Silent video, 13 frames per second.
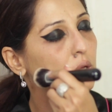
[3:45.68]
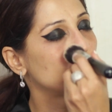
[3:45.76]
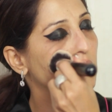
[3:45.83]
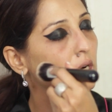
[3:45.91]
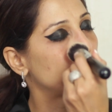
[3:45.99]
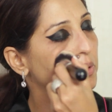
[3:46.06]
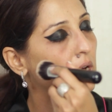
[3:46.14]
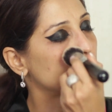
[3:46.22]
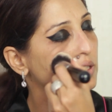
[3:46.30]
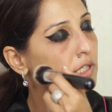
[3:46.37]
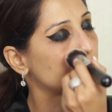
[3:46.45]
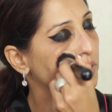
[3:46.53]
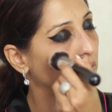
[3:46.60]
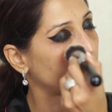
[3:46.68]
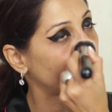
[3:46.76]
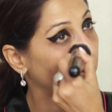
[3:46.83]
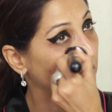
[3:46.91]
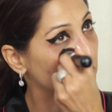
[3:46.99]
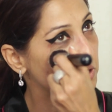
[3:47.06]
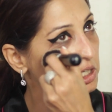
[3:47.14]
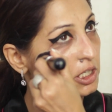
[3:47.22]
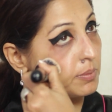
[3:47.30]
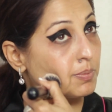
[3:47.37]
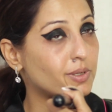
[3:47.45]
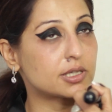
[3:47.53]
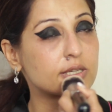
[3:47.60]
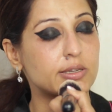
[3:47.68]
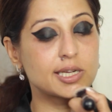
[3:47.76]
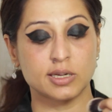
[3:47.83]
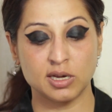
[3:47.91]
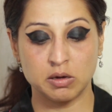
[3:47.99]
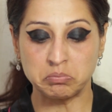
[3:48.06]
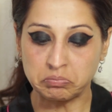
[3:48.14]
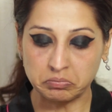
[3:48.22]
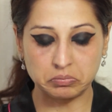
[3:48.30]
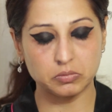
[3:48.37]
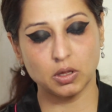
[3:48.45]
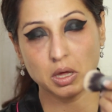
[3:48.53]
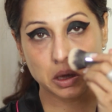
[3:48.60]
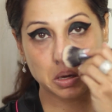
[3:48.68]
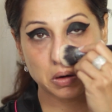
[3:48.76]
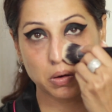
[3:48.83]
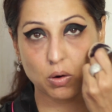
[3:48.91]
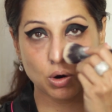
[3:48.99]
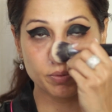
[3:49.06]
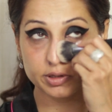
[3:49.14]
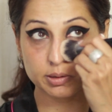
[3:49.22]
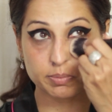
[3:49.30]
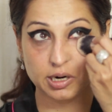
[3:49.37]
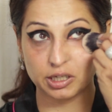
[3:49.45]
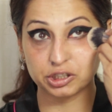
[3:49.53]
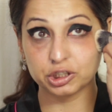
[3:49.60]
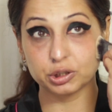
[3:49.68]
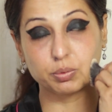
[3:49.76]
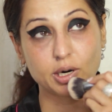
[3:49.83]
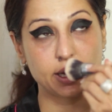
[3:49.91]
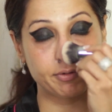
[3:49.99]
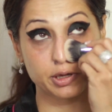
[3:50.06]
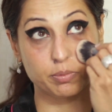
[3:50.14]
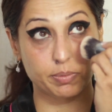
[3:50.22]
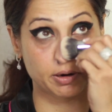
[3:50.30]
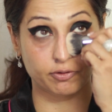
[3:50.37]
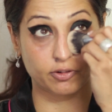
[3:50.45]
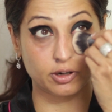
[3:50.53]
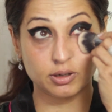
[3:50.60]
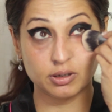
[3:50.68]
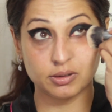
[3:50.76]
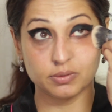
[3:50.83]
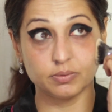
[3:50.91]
You can apply this with your fingertips or with a brush, whatever you prefer.